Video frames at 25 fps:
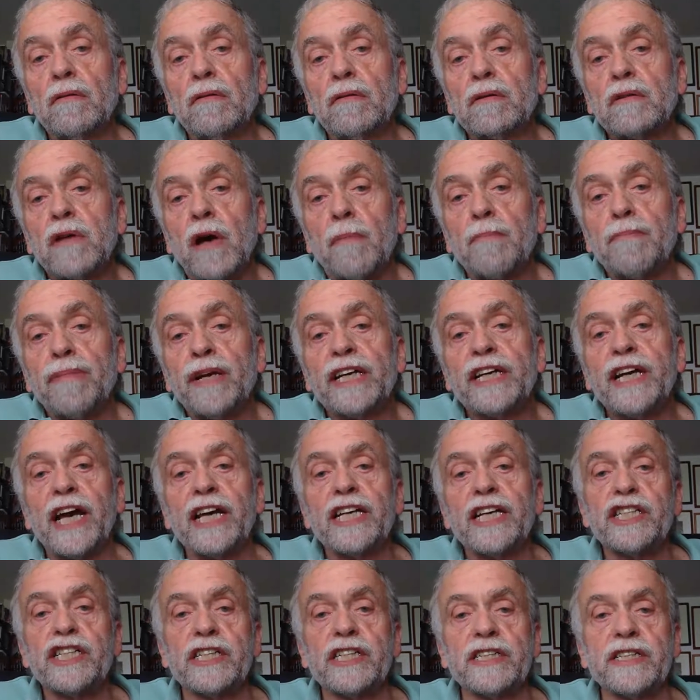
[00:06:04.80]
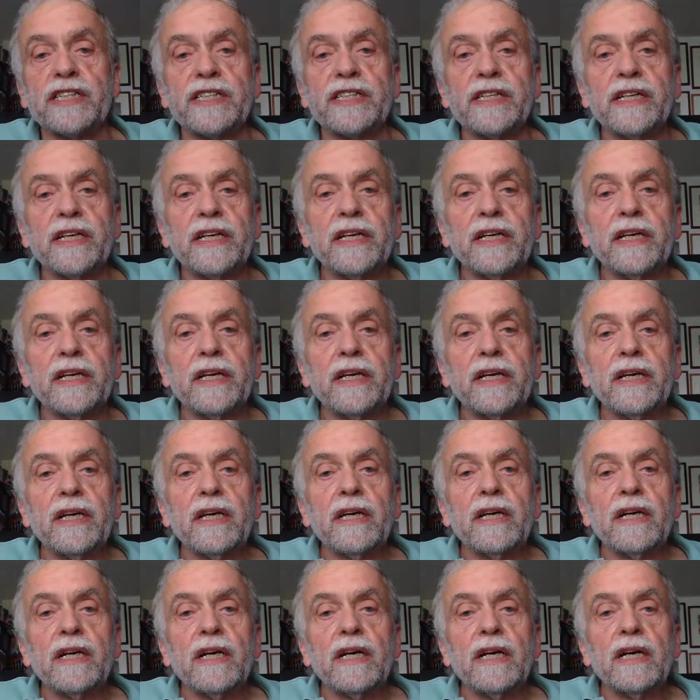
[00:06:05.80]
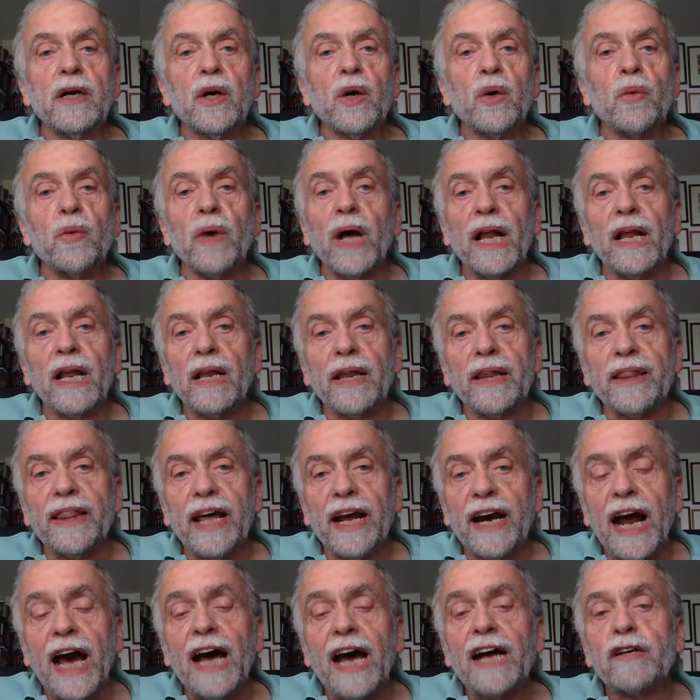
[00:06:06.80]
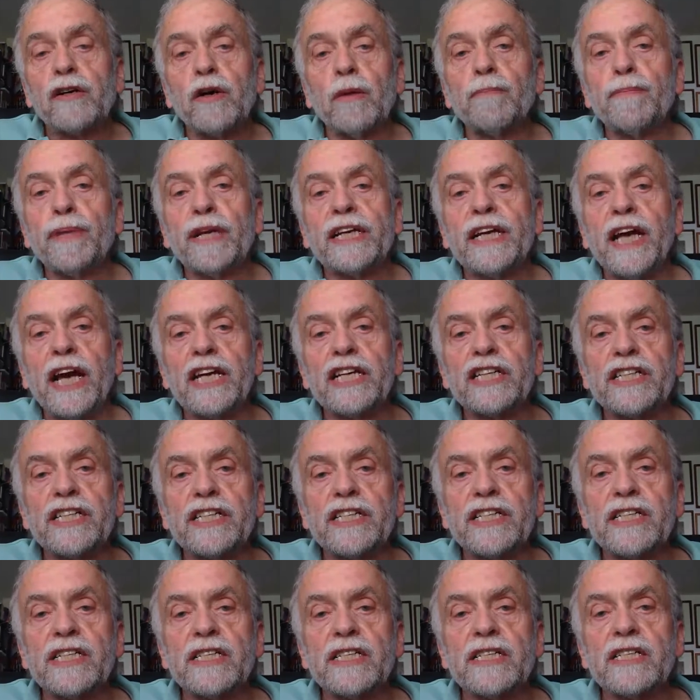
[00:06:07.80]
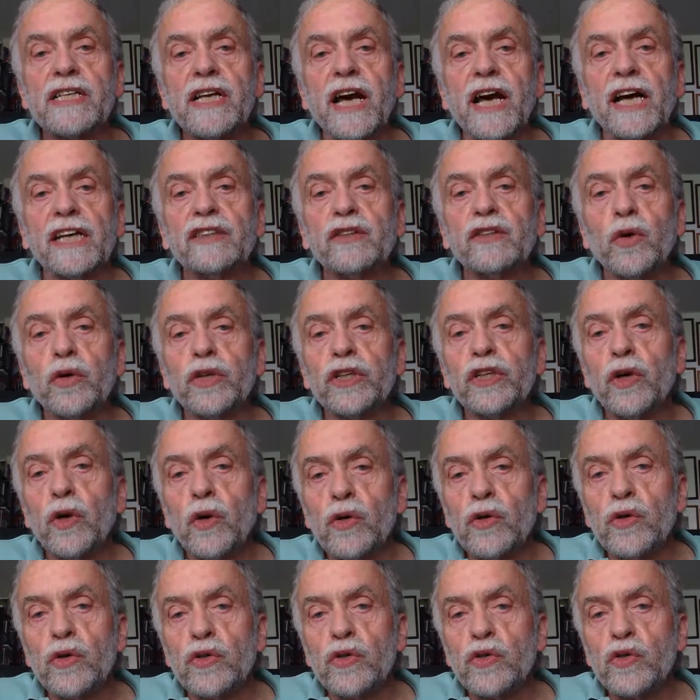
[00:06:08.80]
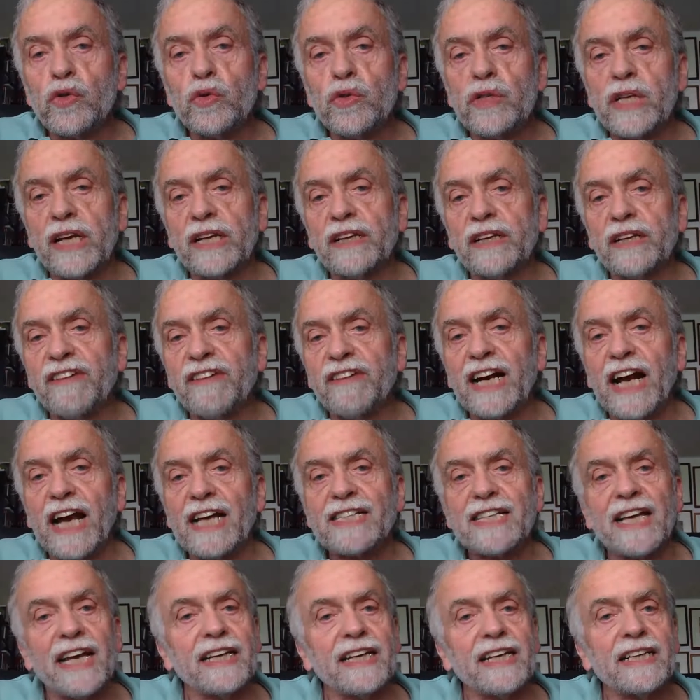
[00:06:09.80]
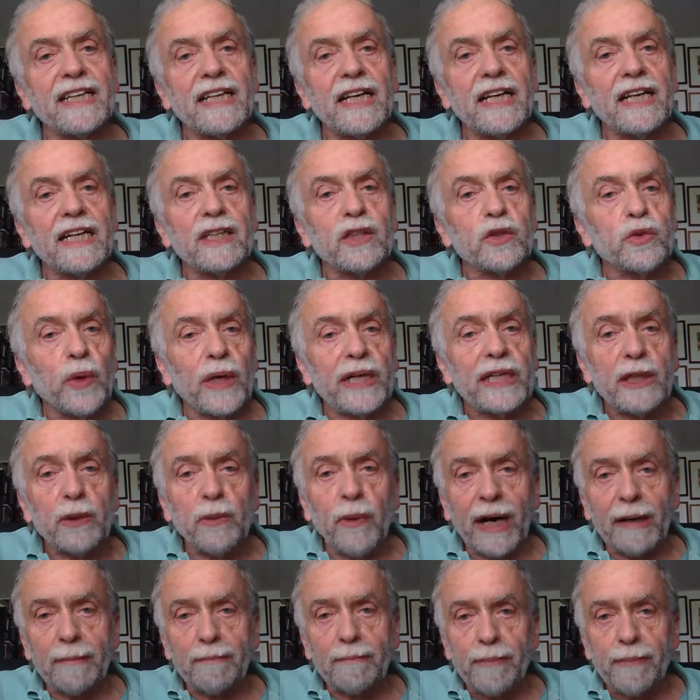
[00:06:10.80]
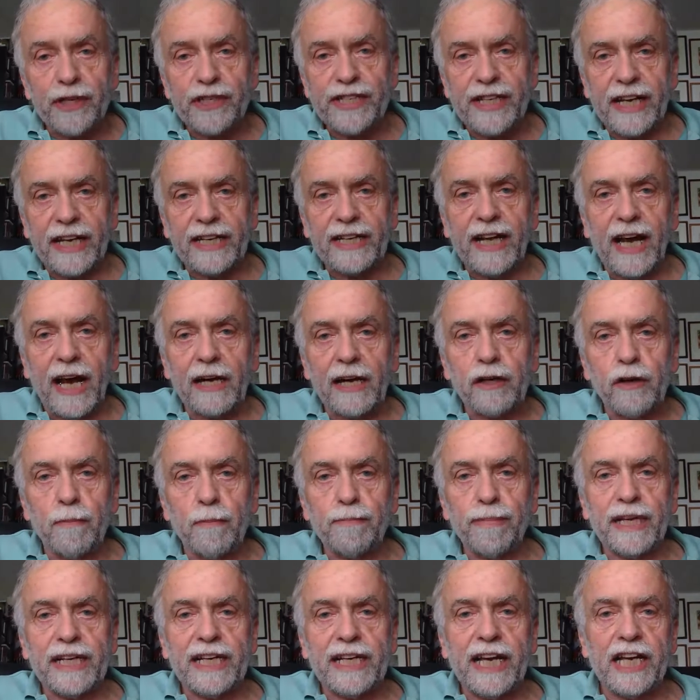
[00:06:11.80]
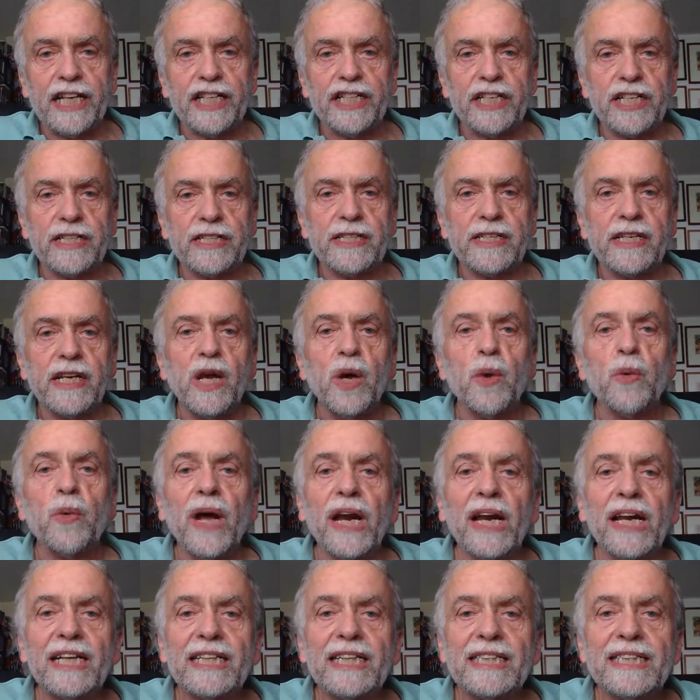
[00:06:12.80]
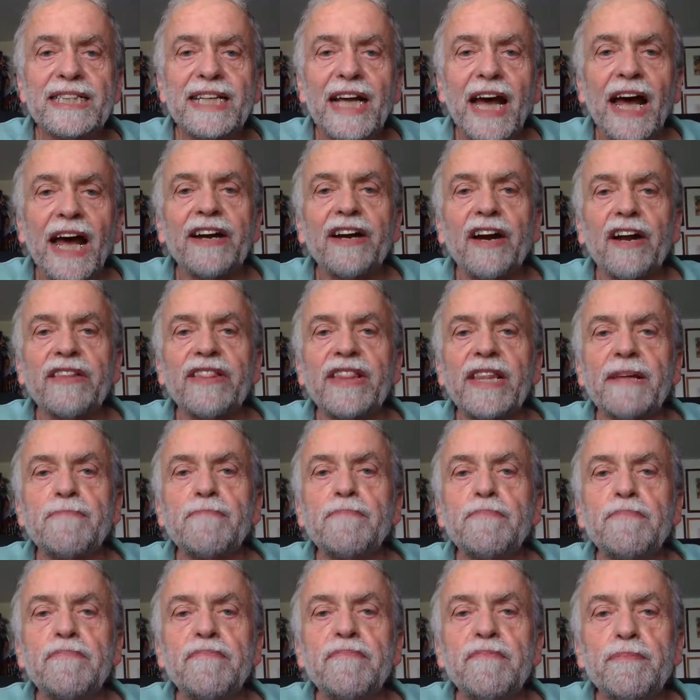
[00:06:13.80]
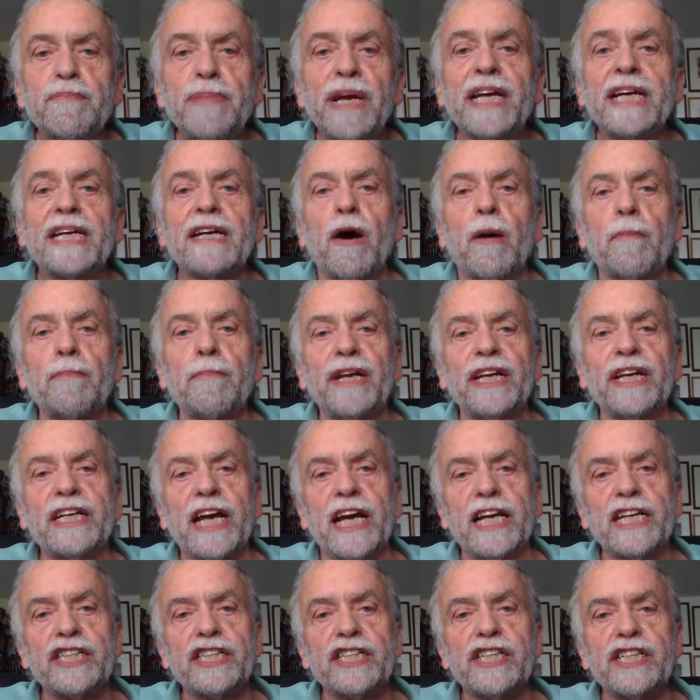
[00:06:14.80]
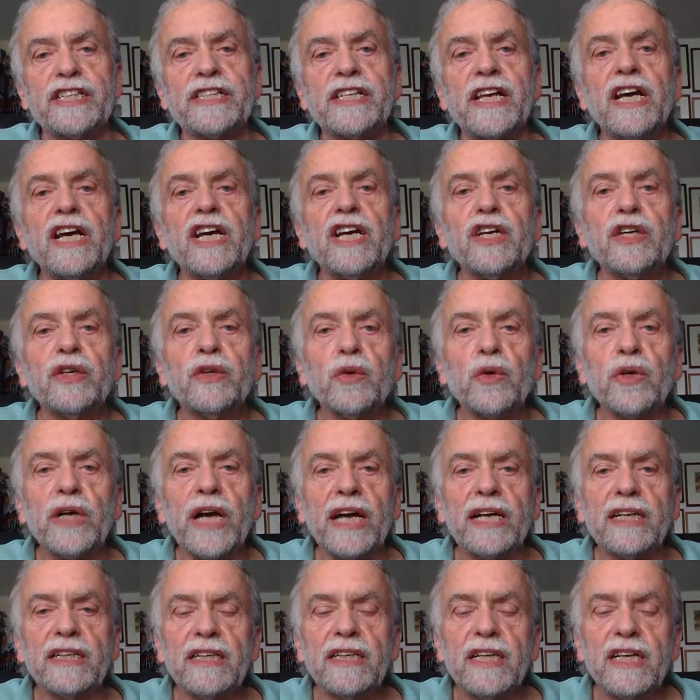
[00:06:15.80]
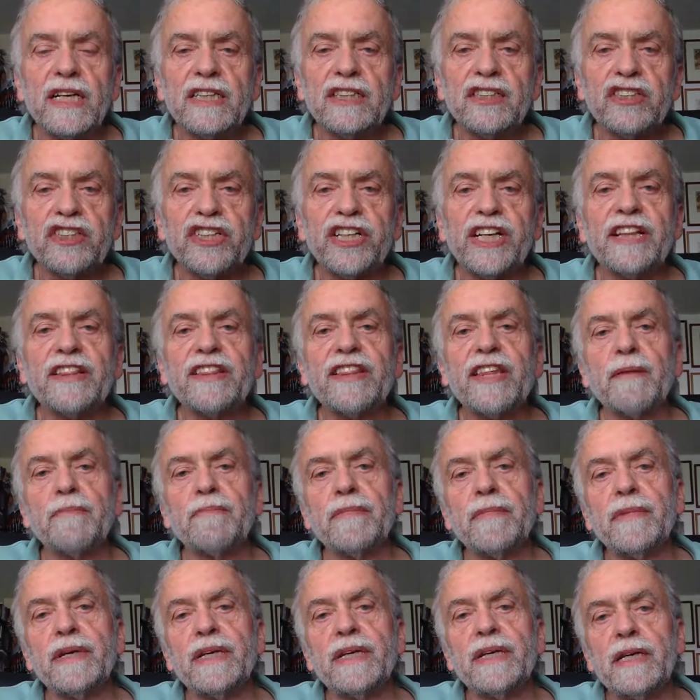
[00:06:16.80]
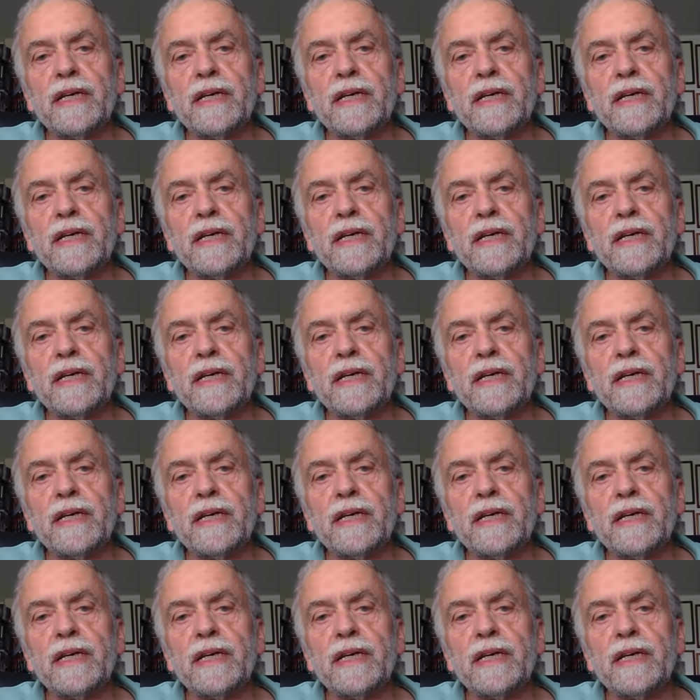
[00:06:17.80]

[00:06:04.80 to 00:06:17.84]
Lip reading: complications. Well, there are complications. Antonio Sousa de Vera said 21% are complications. Well, it's not the big complications. You can treat them